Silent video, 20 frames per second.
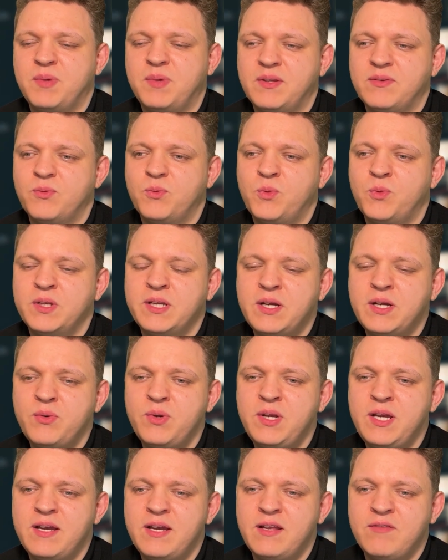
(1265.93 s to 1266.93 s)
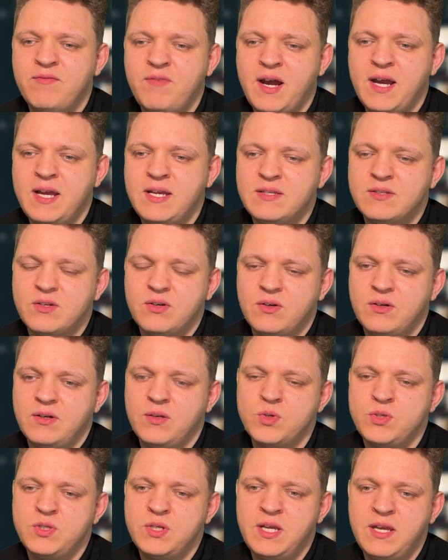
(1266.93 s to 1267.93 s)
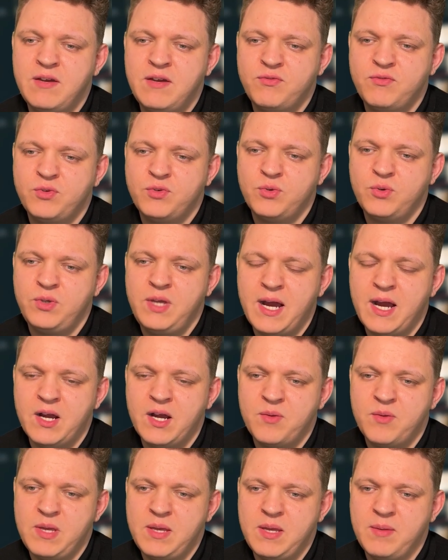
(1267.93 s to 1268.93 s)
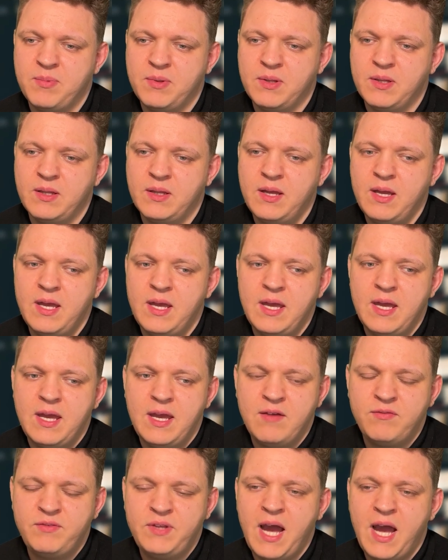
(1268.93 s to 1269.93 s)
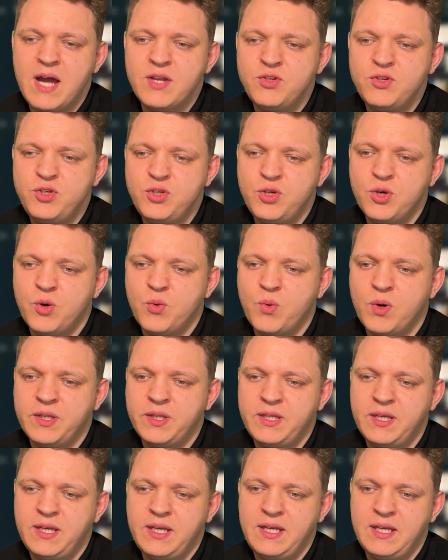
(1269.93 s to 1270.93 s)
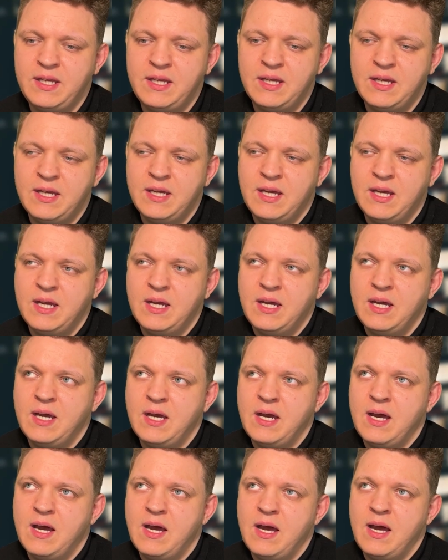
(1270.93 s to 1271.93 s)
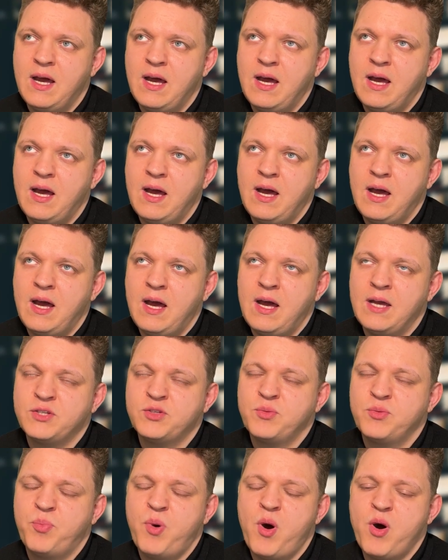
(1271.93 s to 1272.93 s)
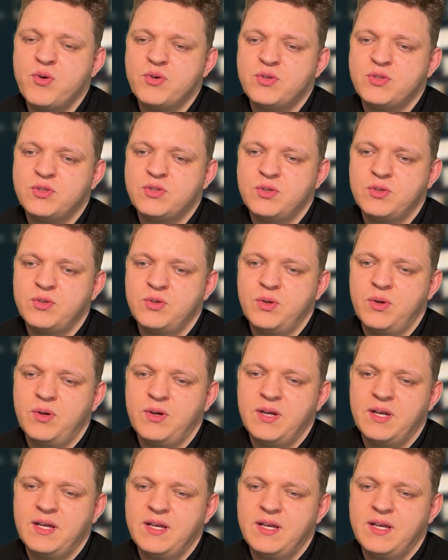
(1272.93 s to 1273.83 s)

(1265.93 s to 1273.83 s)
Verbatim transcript: But what career advice would you give to younger people if they're unsure what they are supposed to do?